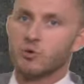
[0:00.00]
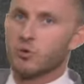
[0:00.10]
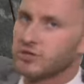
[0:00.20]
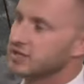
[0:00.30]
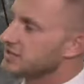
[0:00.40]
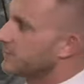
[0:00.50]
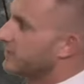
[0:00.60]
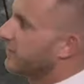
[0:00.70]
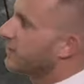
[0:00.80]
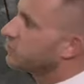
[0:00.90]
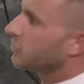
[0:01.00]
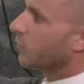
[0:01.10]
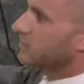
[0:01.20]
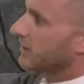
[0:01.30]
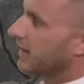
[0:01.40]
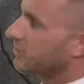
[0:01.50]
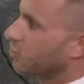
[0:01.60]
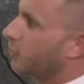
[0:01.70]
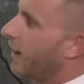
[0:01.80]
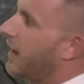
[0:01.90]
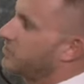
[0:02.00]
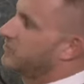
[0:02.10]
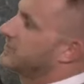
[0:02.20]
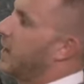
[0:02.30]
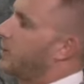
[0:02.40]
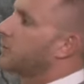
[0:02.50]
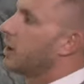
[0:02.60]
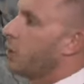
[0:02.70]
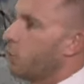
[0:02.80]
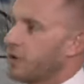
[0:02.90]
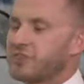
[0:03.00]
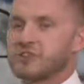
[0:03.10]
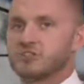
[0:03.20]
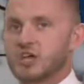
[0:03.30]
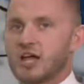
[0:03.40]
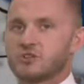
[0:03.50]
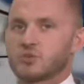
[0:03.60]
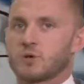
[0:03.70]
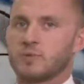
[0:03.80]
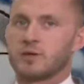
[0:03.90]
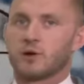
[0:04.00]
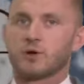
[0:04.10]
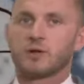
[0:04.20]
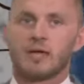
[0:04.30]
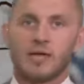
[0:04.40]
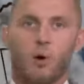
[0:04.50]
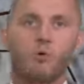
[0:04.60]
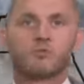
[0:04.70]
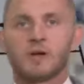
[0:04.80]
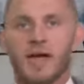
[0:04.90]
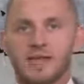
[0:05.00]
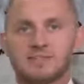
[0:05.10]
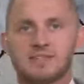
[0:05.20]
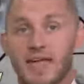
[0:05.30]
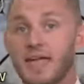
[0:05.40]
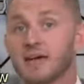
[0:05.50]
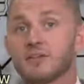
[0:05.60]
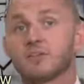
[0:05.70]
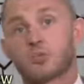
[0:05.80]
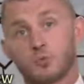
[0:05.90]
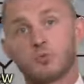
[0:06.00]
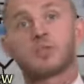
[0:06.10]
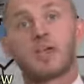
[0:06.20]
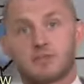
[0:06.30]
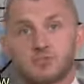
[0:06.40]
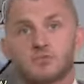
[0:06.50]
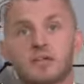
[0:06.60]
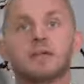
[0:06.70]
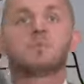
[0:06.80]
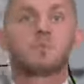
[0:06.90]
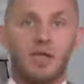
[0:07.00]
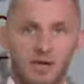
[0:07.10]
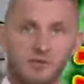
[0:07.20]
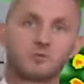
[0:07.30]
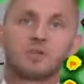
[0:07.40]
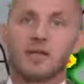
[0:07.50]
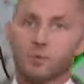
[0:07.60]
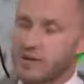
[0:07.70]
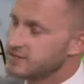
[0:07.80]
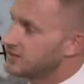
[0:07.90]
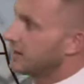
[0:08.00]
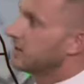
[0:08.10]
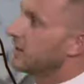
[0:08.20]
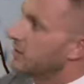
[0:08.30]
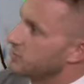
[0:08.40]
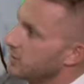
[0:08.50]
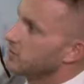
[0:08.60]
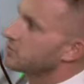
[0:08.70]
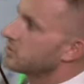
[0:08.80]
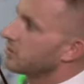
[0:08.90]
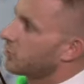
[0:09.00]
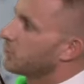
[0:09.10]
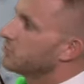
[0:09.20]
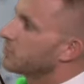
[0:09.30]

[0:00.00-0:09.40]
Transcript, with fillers: north and east, but eventually going to kind of crash down with the jet stream here overnight and through the day on Tuesday and through the day on Wednesday. So here's through